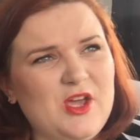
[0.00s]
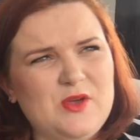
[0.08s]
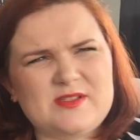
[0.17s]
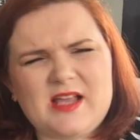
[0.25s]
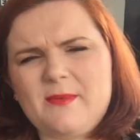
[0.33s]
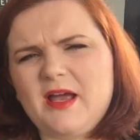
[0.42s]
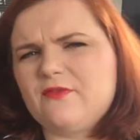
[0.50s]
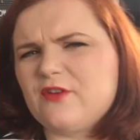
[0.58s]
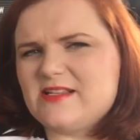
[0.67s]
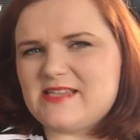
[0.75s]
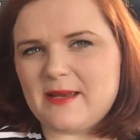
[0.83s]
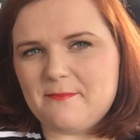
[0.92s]
who's coming up for
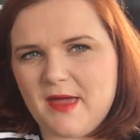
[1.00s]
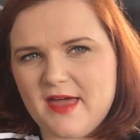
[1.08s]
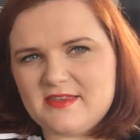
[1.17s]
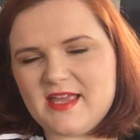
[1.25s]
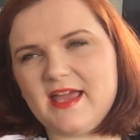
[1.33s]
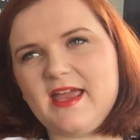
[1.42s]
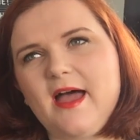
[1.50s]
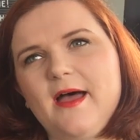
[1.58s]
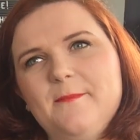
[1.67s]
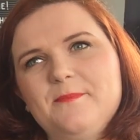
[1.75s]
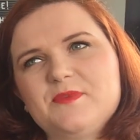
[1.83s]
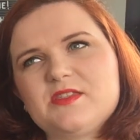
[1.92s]
her second birthday
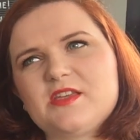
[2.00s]
um,